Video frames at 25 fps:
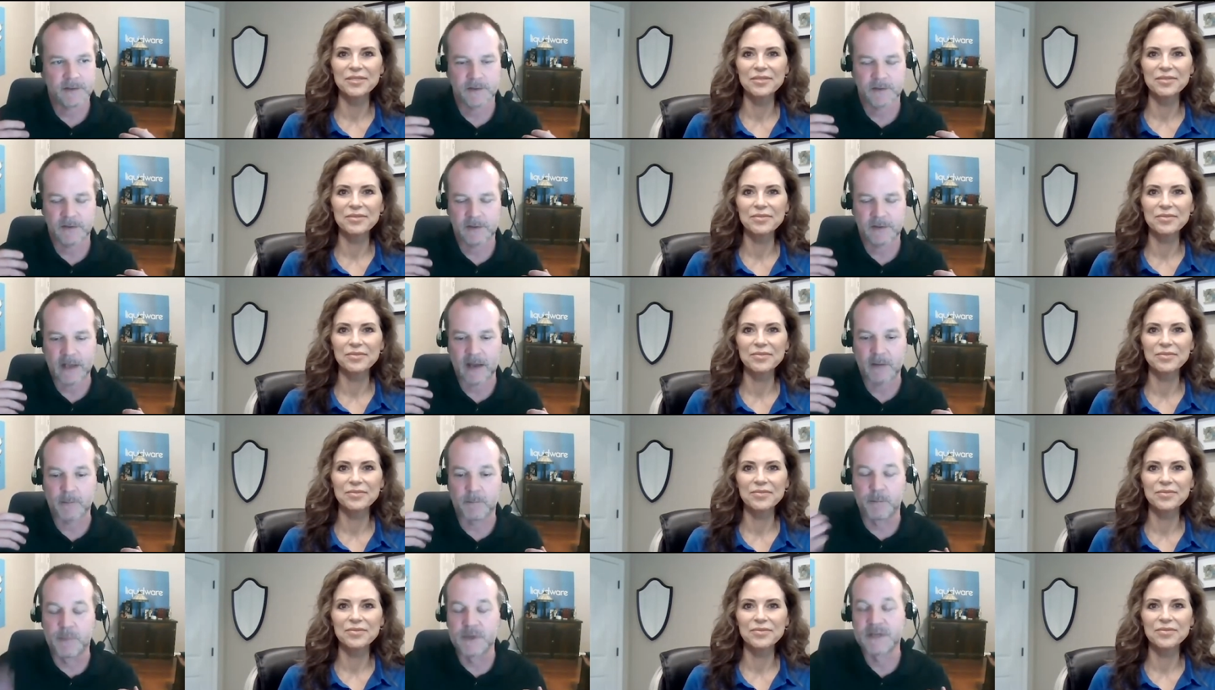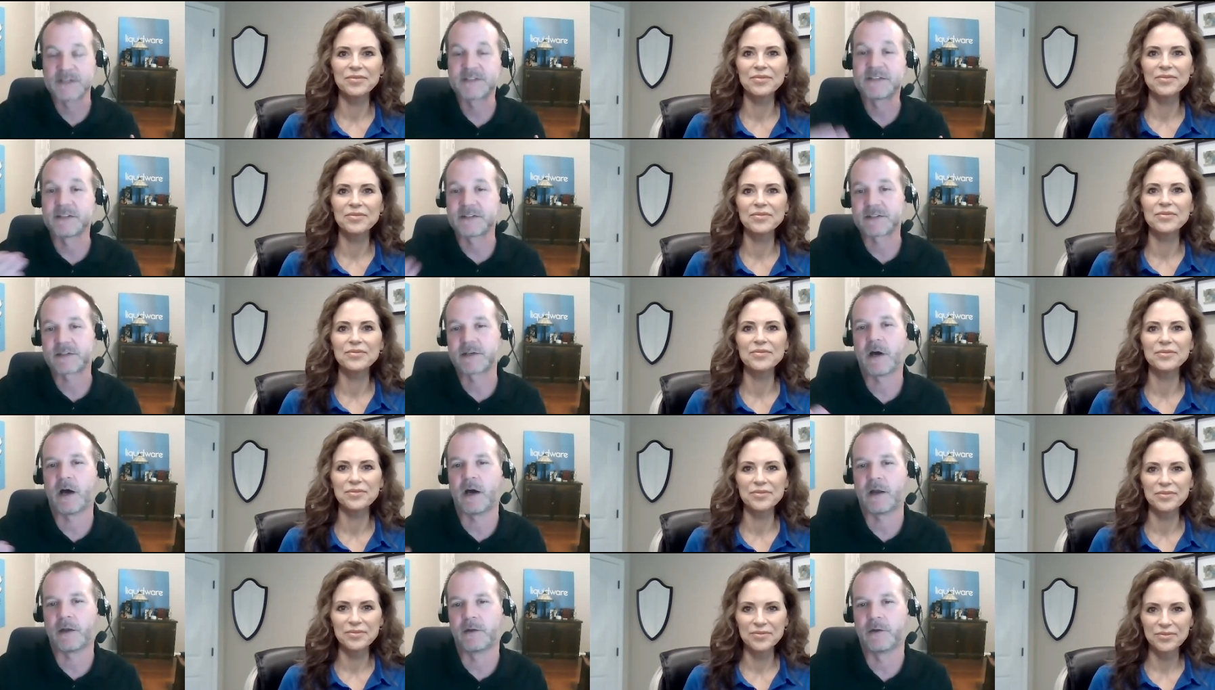Speaker 1: have business
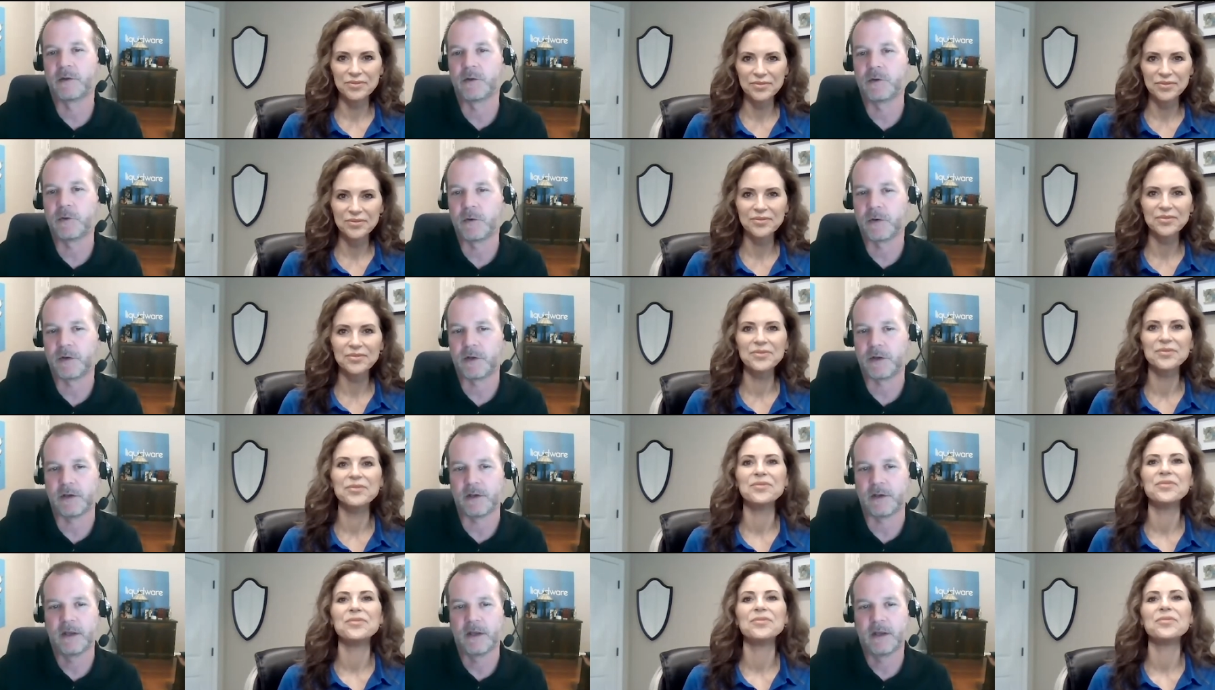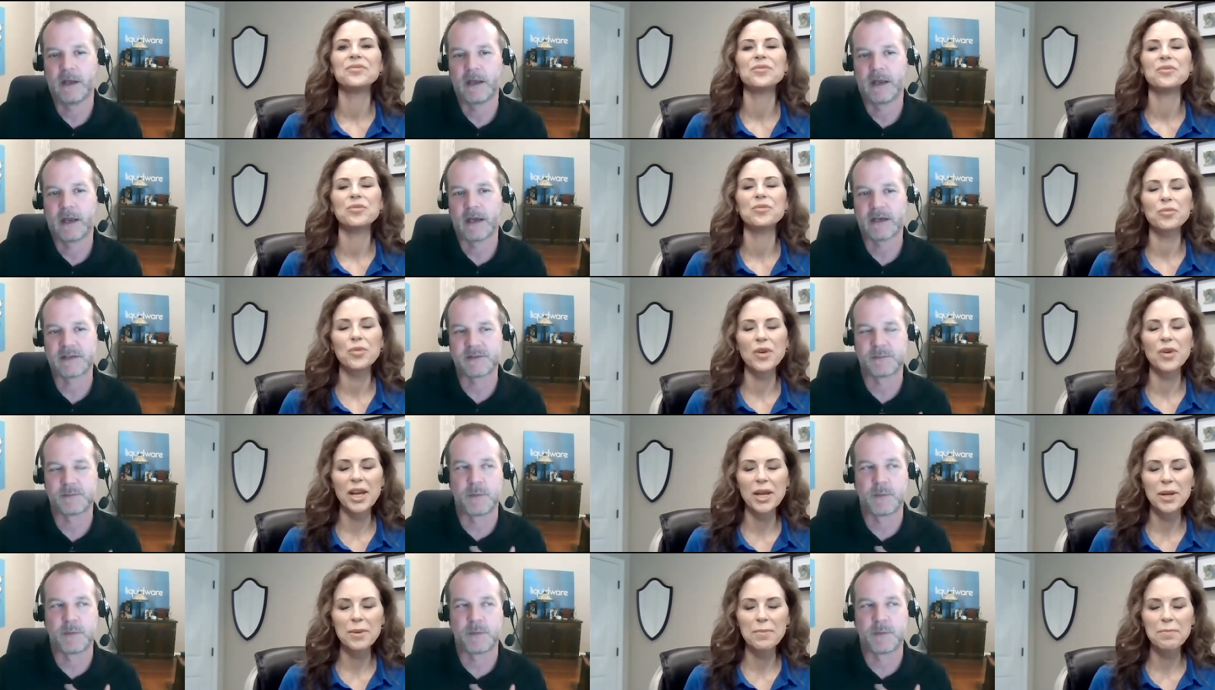continuity
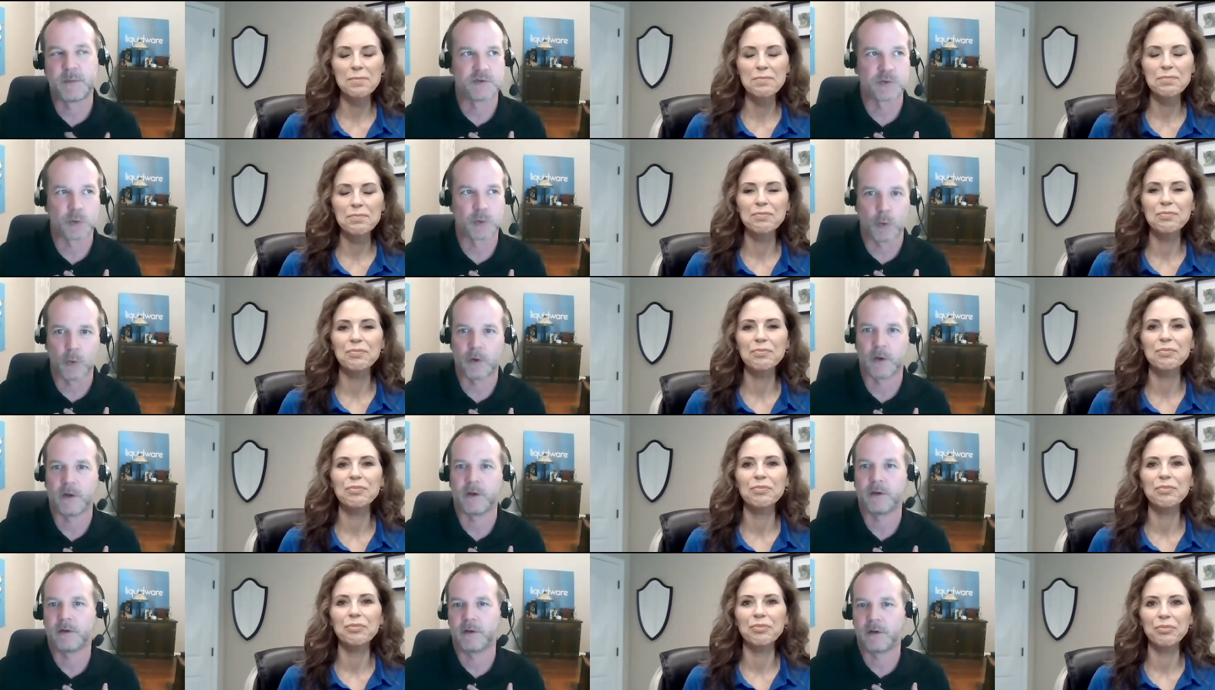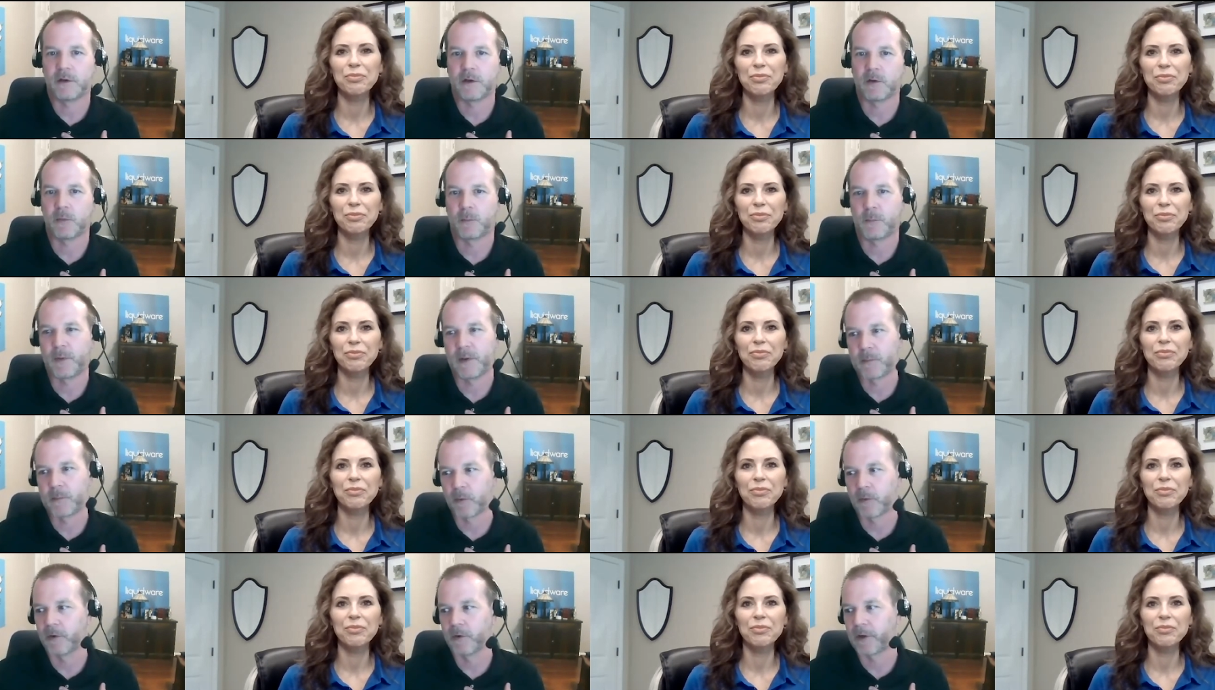has been a joy. You know,
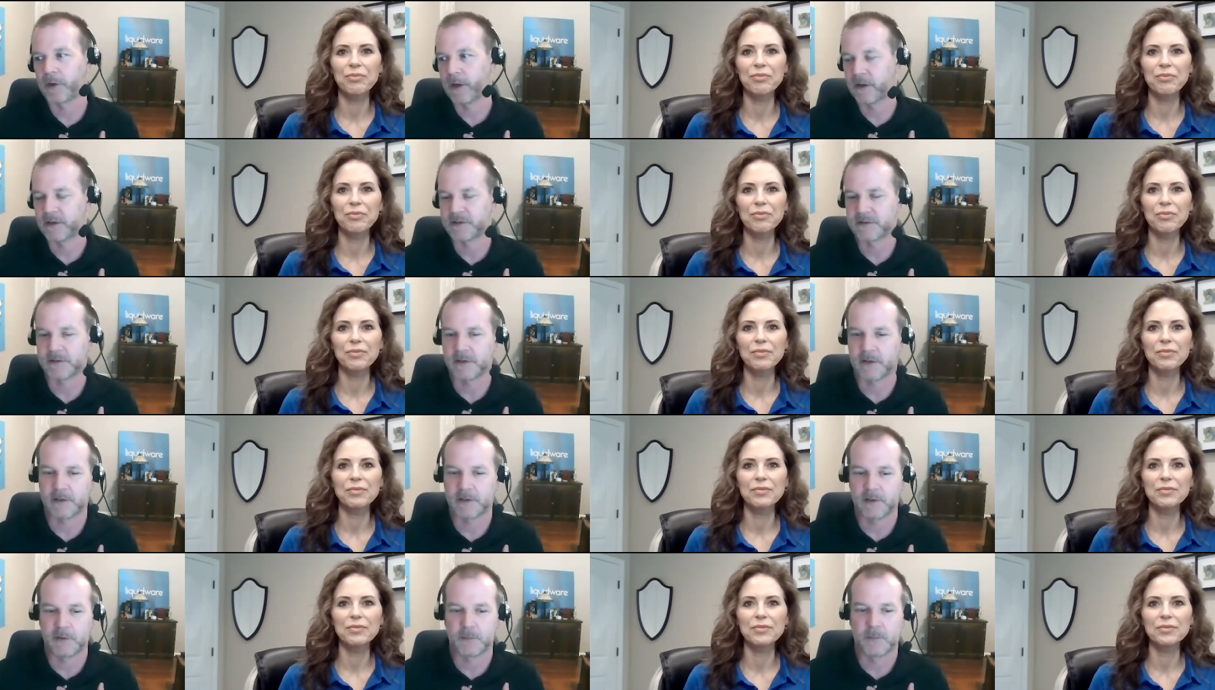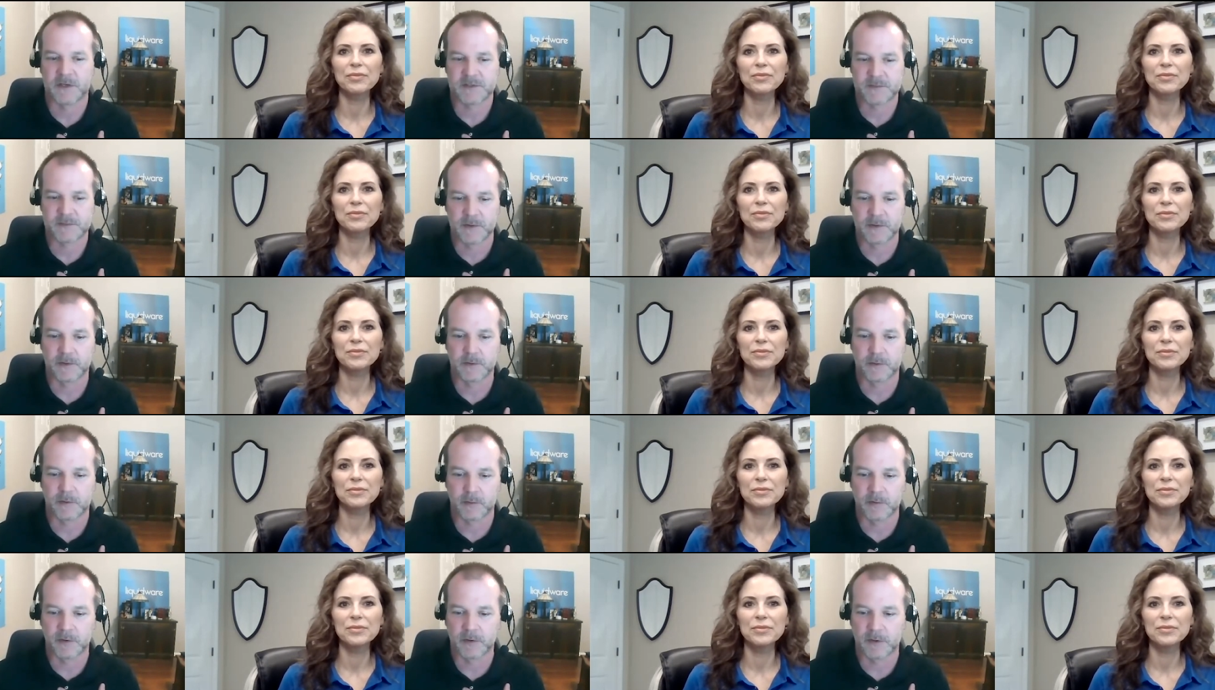people look at us like, you must be
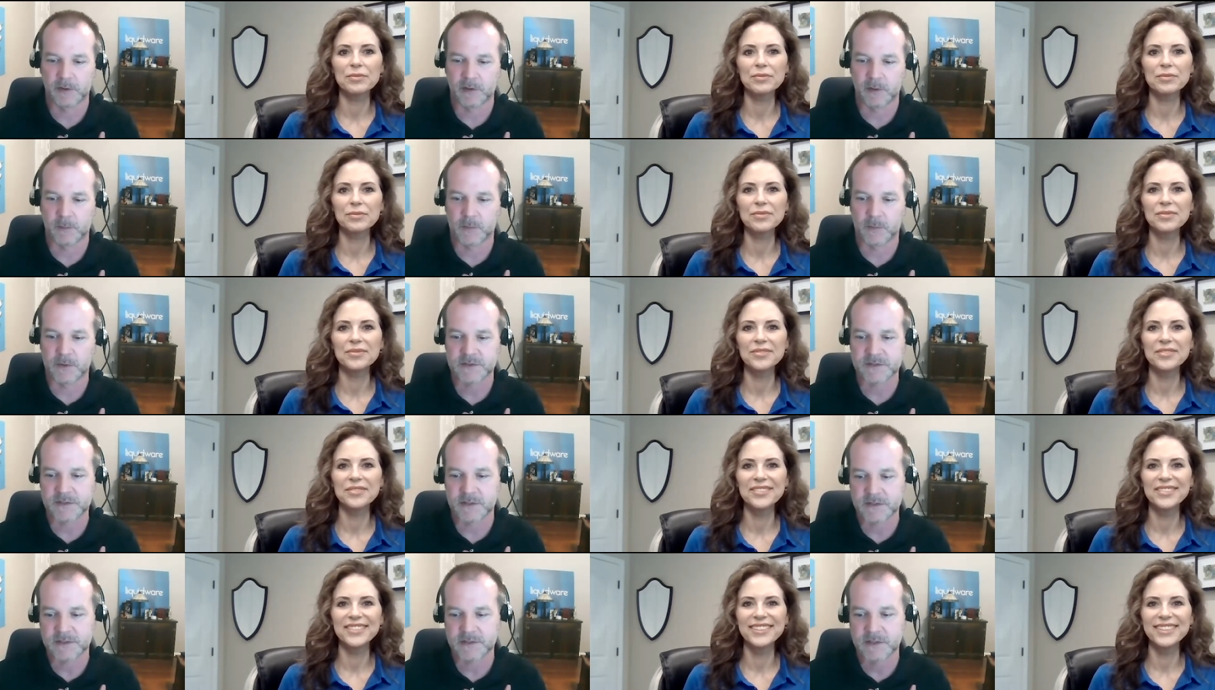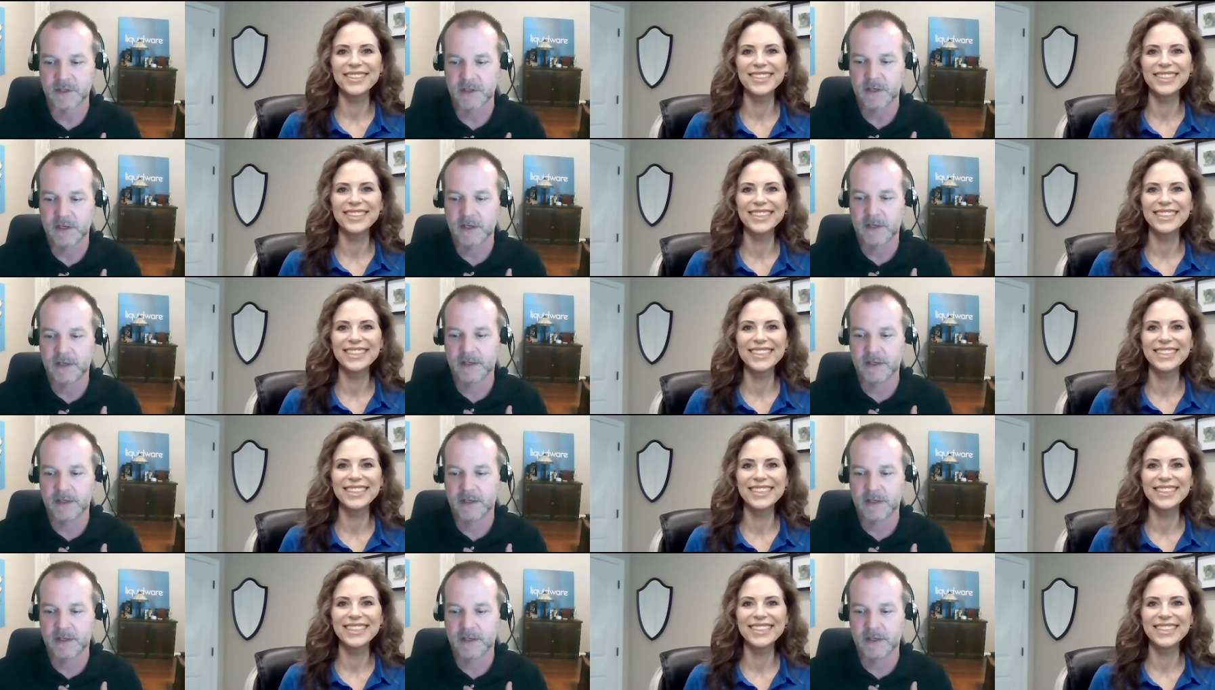doing really good business.